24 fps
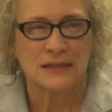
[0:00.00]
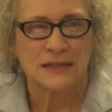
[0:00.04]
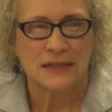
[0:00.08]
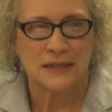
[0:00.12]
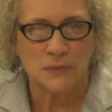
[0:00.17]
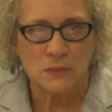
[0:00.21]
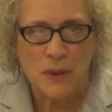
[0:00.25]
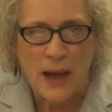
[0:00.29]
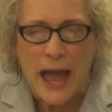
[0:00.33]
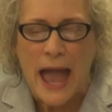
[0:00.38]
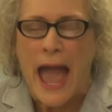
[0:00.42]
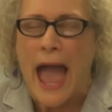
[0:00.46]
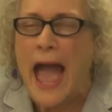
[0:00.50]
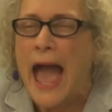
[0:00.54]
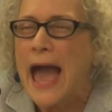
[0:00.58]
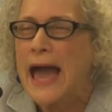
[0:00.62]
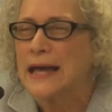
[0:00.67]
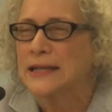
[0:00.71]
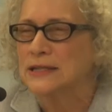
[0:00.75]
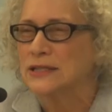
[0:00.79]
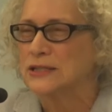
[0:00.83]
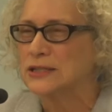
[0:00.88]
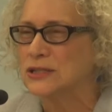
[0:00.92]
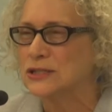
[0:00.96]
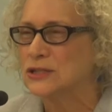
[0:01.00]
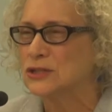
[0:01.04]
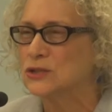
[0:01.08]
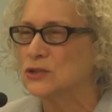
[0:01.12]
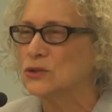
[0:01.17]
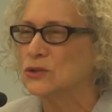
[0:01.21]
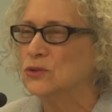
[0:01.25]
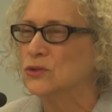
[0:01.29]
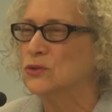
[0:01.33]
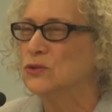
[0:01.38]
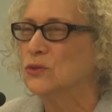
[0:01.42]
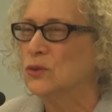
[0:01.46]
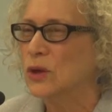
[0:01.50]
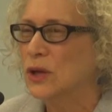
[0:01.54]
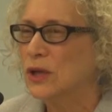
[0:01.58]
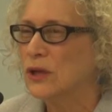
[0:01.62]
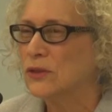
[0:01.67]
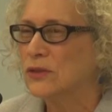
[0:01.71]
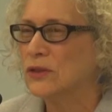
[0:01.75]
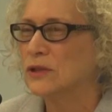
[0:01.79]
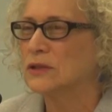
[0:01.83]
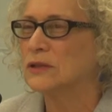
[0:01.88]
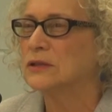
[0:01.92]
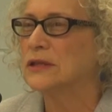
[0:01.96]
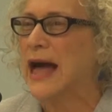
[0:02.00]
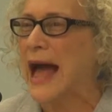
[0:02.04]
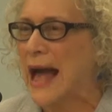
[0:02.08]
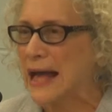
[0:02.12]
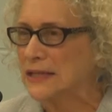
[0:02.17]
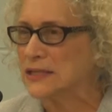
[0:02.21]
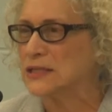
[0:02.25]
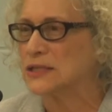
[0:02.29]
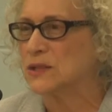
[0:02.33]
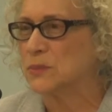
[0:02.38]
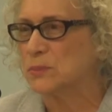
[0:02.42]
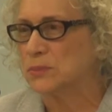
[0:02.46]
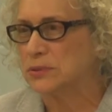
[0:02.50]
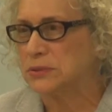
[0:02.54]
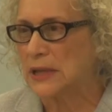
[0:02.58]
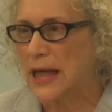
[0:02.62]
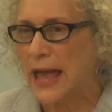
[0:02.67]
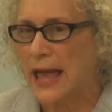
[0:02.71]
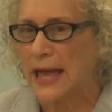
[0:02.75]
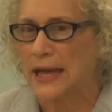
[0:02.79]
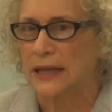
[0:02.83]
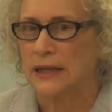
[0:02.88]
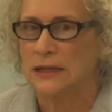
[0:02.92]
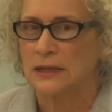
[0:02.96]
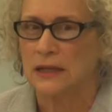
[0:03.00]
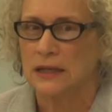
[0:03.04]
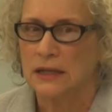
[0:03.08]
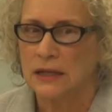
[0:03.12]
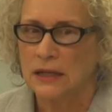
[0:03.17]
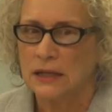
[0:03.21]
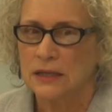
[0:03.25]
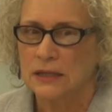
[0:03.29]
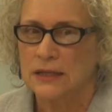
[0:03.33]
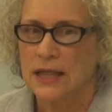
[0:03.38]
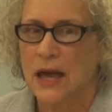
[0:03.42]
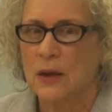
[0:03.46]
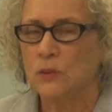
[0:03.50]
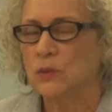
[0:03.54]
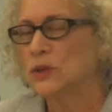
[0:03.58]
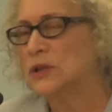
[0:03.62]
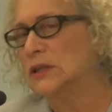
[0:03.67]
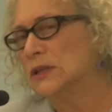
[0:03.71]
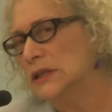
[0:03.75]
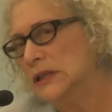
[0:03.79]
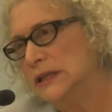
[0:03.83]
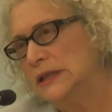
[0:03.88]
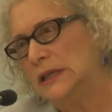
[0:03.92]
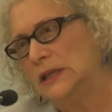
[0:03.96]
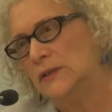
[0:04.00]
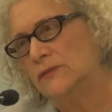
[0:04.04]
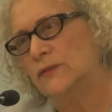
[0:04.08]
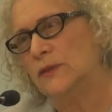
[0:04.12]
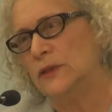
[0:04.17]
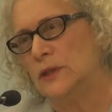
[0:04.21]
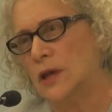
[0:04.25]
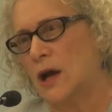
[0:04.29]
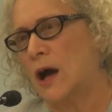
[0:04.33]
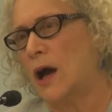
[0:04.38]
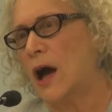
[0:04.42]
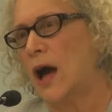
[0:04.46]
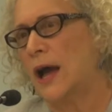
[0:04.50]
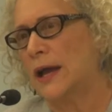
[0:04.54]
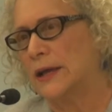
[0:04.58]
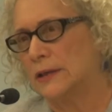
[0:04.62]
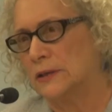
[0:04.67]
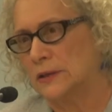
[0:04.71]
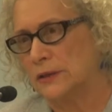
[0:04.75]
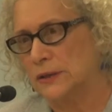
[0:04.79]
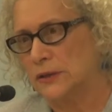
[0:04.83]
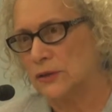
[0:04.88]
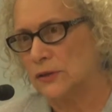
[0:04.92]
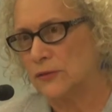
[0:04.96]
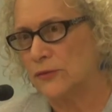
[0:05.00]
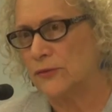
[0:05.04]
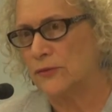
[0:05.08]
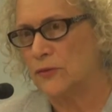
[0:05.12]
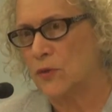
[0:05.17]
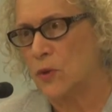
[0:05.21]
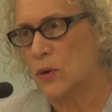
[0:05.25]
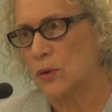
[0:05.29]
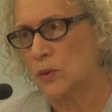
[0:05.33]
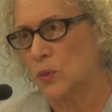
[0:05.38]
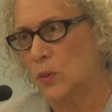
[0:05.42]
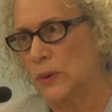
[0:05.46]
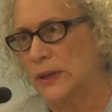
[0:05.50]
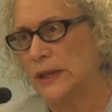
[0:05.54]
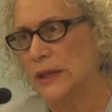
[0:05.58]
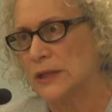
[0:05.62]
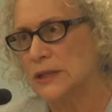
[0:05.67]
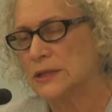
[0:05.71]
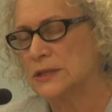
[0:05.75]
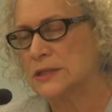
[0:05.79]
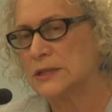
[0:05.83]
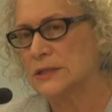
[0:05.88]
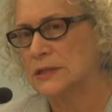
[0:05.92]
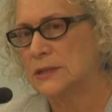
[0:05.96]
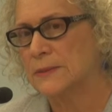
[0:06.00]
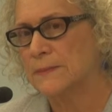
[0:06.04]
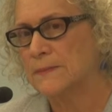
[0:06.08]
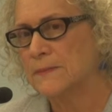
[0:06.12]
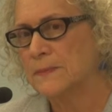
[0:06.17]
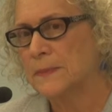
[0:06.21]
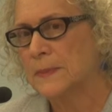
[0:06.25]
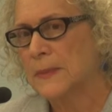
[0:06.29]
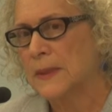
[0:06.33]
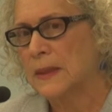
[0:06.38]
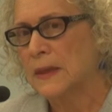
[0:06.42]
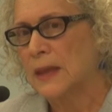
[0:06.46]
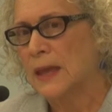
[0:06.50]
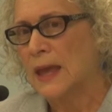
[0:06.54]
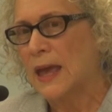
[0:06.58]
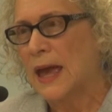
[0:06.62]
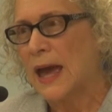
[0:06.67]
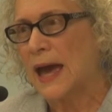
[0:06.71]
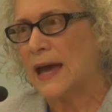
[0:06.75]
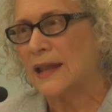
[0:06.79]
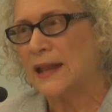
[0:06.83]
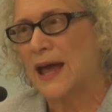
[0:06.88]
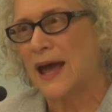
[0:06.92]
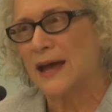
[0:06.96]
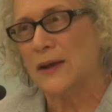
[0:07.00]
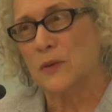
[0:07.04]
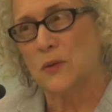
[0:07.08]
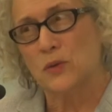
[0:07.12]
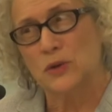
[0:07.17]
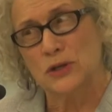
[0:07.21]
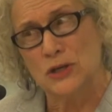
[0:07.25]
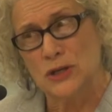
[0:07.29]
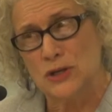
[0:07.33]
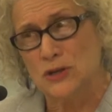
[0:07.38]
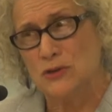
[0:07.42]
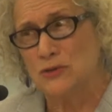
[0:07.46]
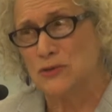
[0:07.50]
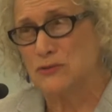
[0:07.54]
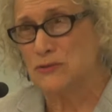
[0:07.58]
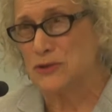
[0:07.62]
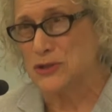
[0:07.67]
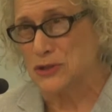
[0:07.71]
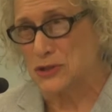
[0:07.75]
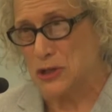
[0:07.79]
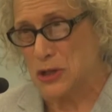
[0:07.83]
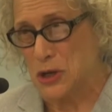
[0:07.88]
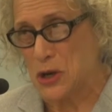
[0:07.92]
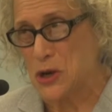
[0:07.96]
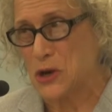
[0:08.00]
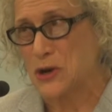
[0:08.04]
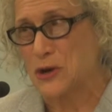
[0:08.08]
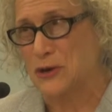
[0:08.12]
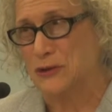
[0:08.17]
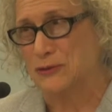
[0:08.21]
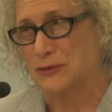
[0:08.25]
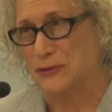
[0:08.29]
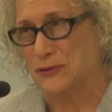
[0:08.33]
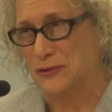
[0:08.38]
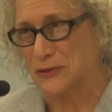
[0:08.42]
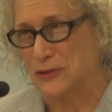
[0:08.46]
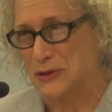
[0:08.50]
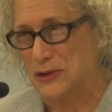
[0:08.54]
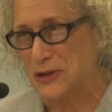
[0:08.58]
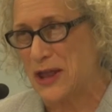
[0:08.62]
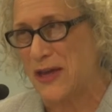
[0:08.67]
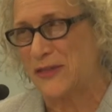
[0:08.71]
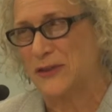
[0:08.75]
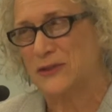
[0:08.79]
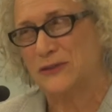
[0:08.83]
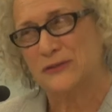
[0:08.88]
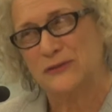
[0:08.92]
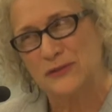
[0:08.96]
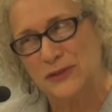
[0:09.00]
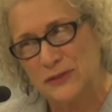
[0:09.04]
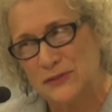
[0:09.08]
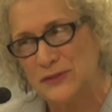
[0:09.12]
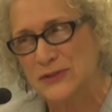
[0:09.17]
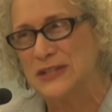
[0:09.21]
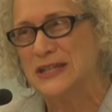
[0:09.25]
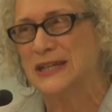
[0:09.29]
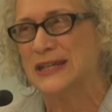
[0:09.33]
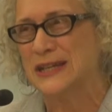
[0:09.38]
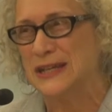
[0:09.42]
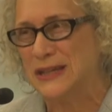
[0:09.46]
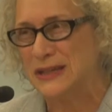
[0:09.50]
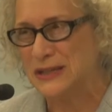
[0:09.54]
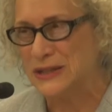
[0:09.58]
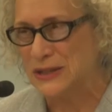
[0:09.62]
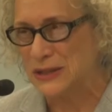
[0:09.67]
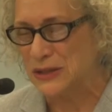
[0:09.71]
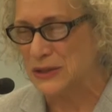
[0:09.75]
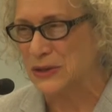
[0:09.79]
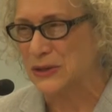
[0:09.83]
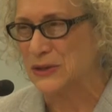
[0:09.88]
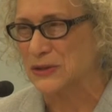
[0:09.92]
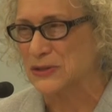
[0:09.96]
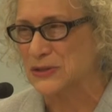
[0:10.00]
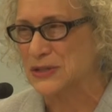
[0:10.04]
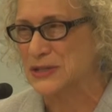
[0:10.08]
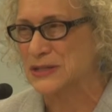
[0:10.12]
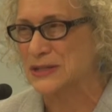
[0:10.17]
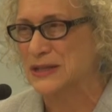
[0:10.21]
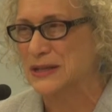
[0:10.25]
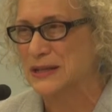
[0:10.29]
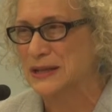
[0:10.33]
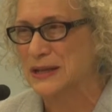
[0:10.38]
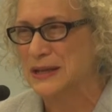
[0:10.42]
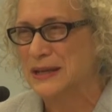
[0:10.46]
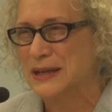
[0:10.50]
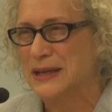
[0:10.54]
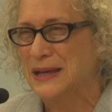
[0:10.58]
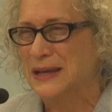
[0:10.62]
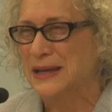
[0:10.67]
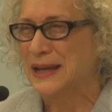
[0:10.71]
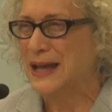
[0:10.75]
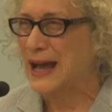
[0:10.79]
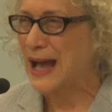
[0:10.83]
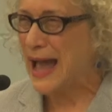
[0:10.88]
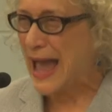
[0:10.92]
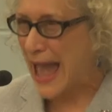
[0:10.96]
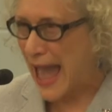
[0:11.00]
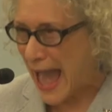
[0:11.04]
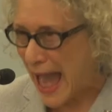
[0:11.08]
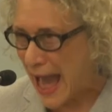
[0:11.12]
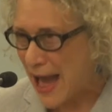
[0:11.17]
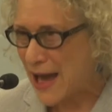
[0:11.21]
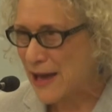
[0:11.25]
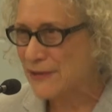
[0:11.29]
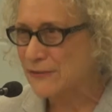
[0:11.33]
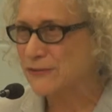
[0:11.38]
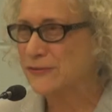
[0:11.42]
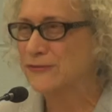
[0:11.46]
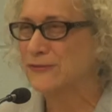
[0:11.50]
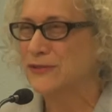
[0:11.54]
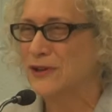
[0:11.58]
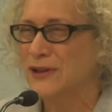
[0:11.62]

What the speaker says: in my hands to the last plane that would leave the island for weeks. And I wouldn't return for another 15 years. I have